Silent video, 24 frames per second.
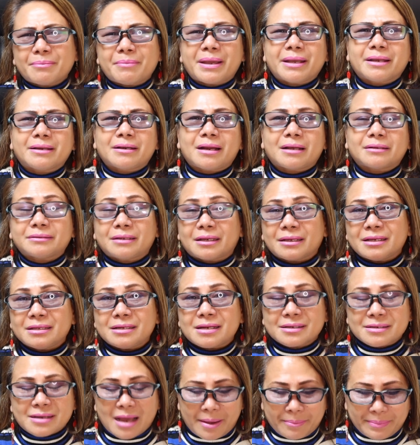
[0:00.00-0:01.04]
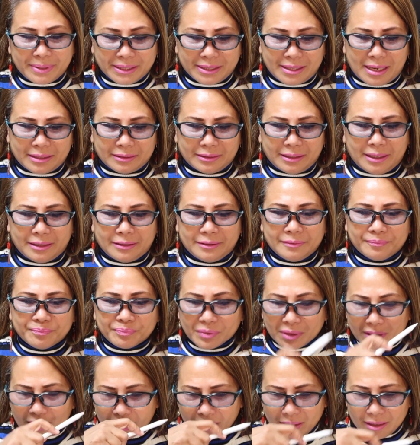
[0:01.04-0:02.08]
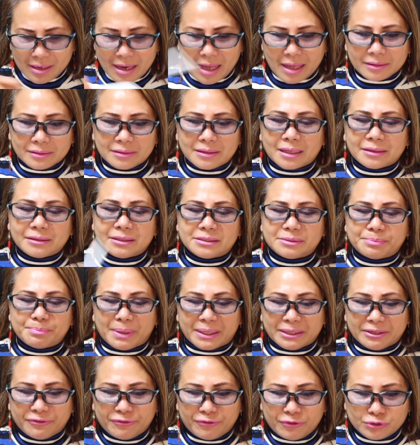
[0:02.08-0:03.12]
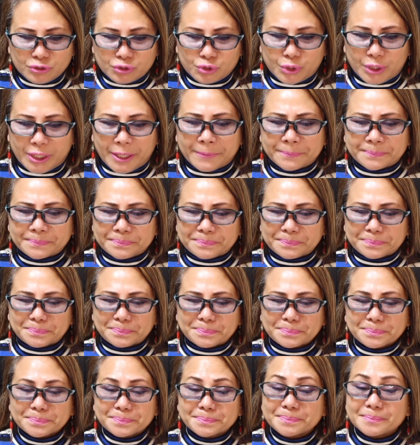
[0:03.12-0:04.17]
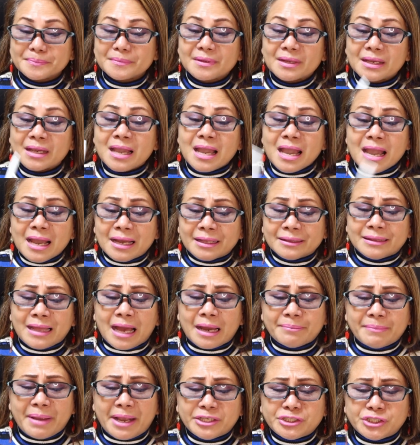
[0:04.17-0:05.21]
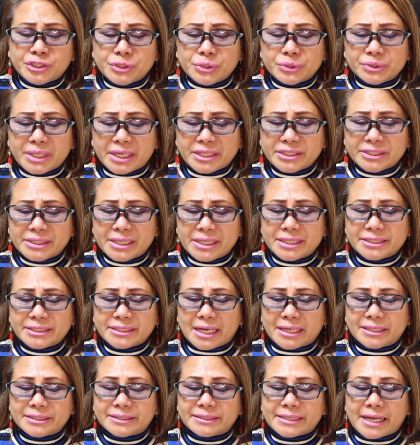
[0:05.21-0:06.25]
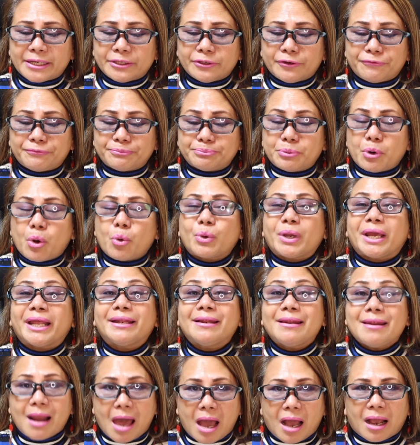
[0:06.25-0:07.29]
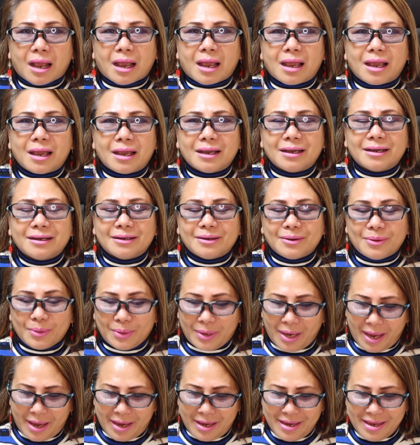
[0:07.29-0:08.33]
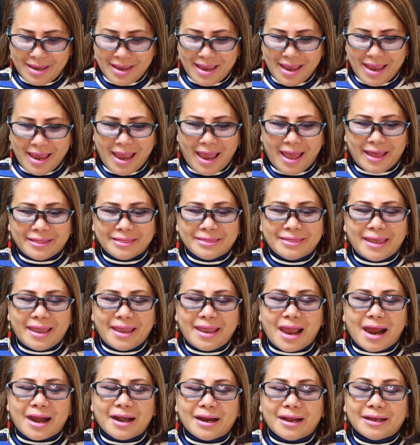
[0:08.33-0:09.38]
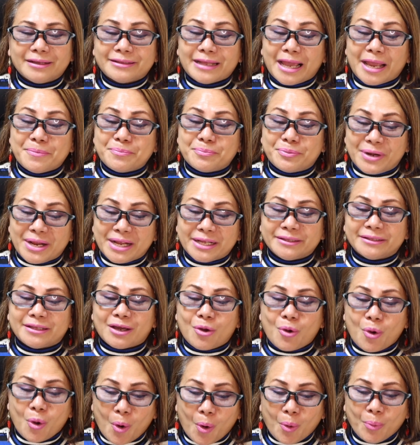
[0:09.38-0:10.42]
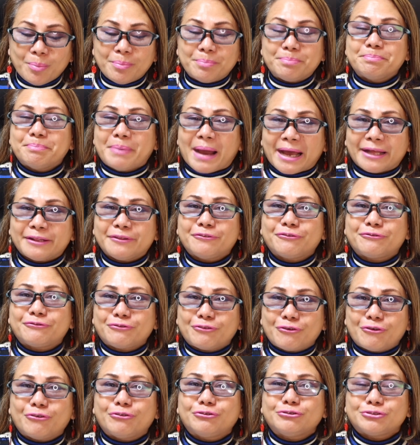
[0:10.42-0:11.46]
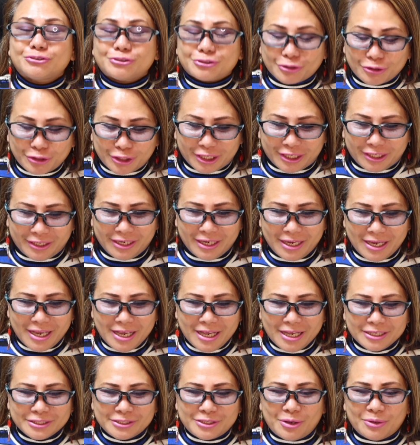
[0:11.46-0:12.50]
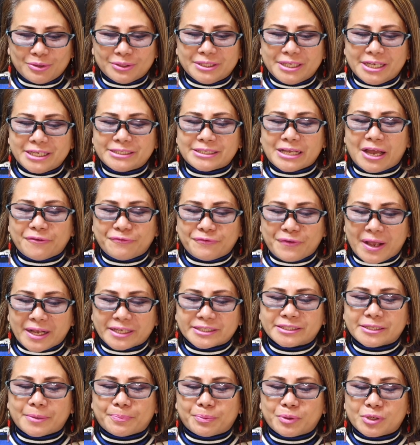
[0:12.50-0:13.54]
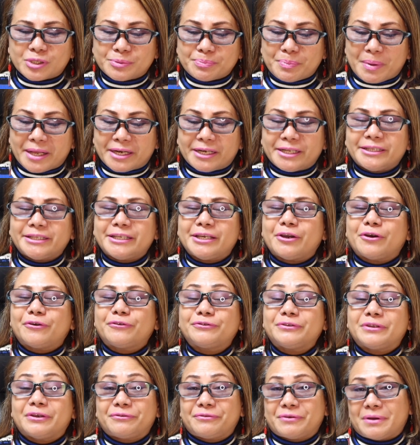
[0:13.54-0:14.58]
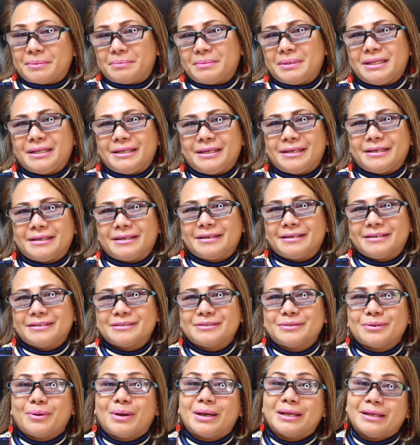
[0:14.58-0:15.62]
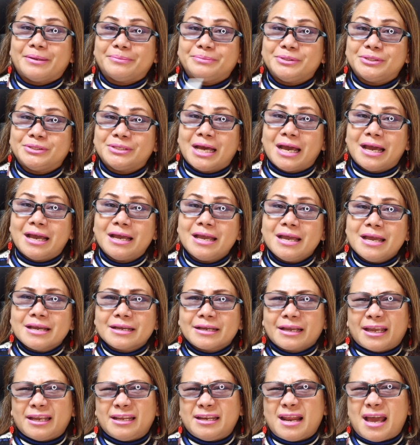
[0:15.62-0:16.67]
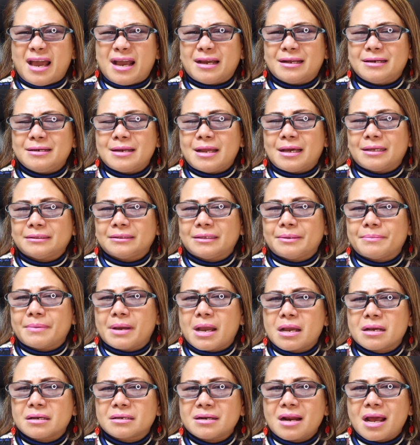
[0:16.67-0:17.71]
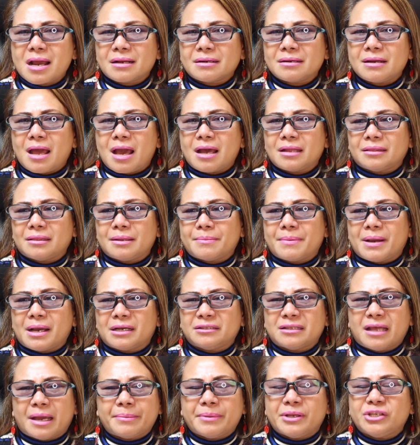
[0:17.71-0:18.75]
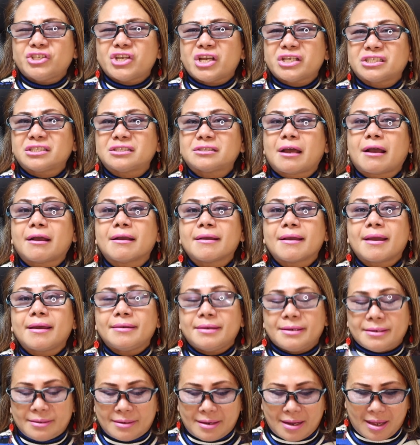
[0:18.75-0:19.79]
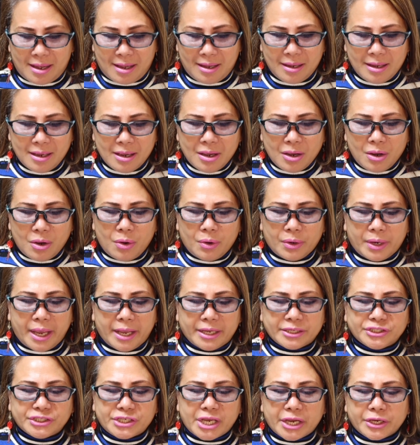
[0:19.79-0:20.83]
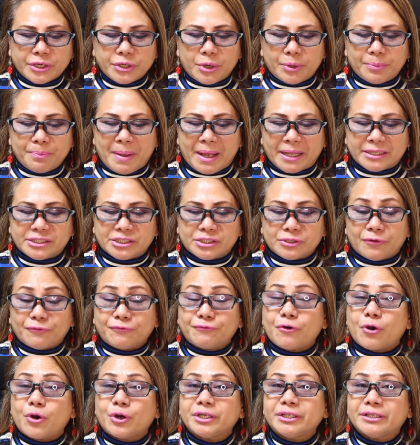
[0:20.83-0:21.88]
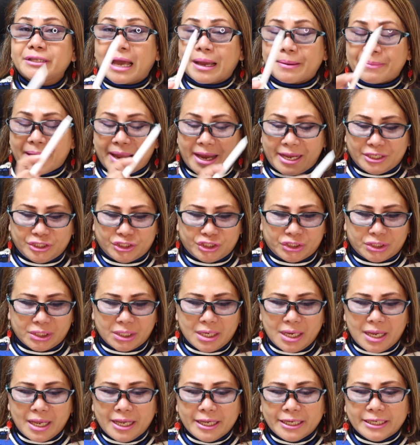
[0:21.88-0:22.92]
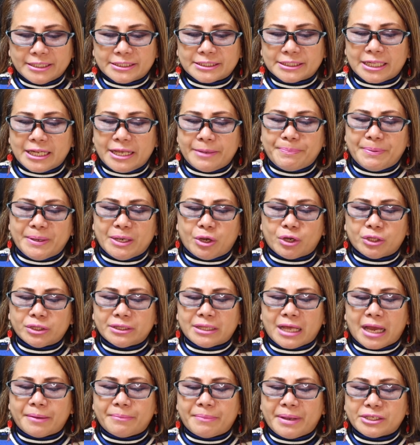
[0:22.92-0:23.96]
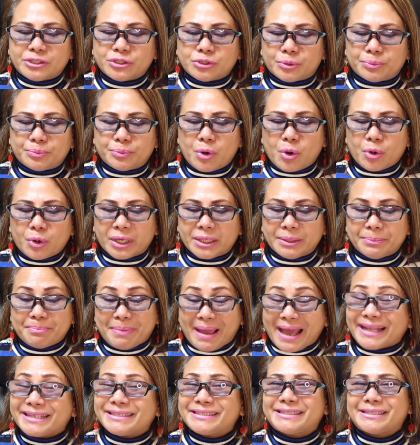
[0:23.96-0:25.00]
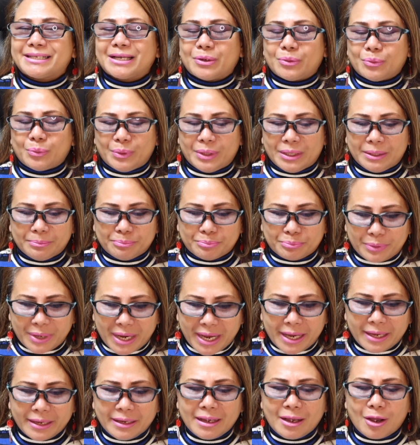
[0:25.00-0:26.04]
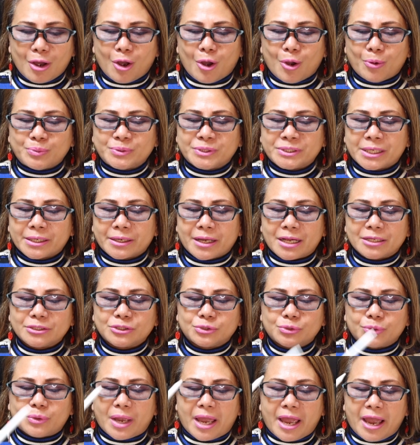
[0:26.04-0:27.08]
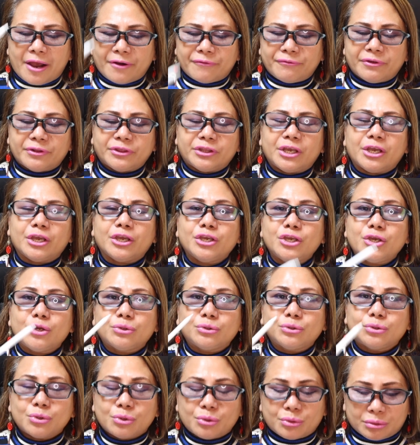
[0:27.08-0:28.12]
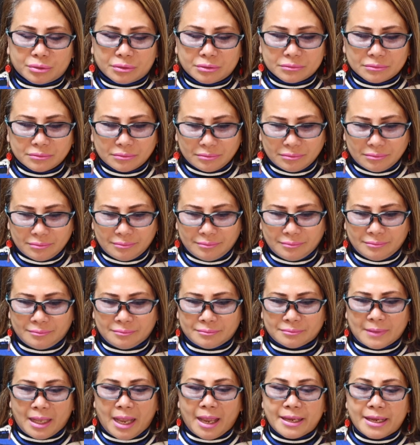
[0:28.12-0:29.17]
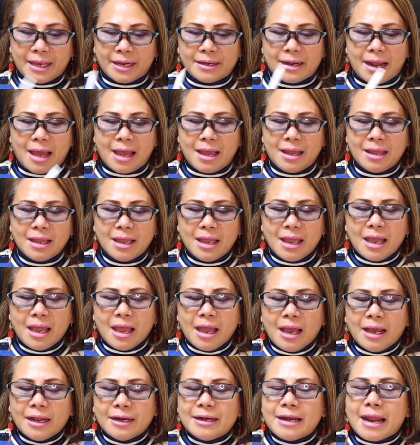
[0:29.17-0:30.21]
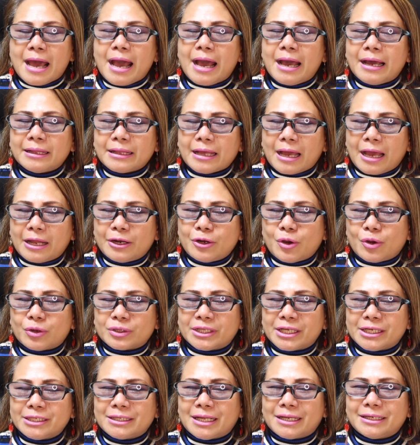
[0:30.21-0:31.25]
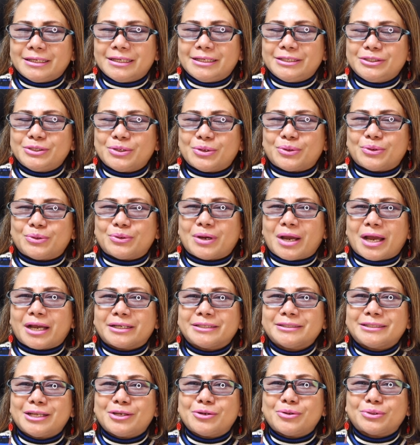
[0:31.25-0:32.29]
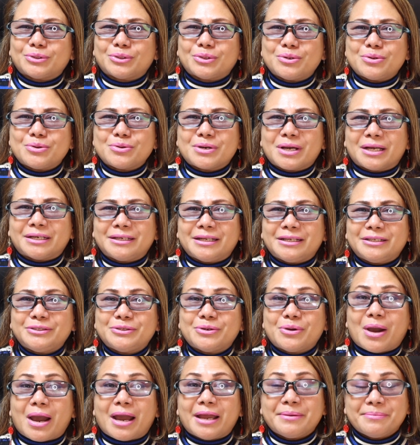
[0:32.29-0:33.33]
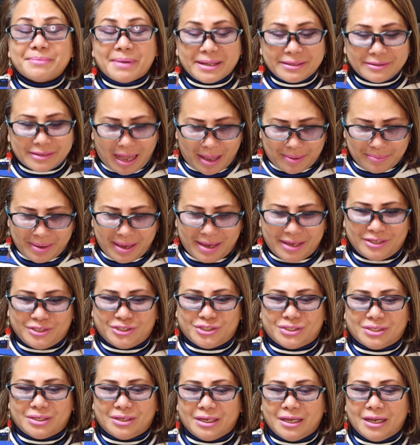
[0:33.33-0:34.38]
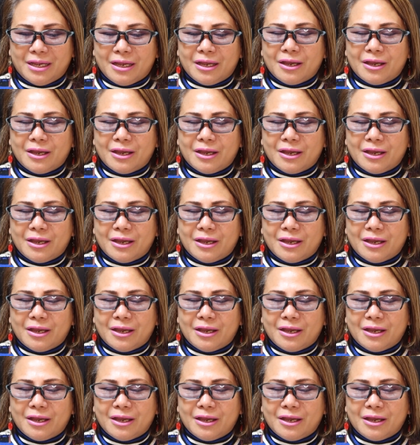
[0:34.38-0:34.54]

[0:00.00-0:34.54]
na may crack na ginagamit natin, lahat that is bad feng shui. Damaged utensils are sign of broken luck. Okay? And they bring the home bad feng shui. So, this affects the prosperity of the family. So, alam nyo na, kailangan lahat ng mga crack, lahat ng mga damages, tanggalin na. Okay, check your beds for damage. Sleeping on damaged or broken beds will bring obstacles to everything you do. Ayan ha. Lahat, tignan ninyo kung ang tinutulugan ninyo ay may damage.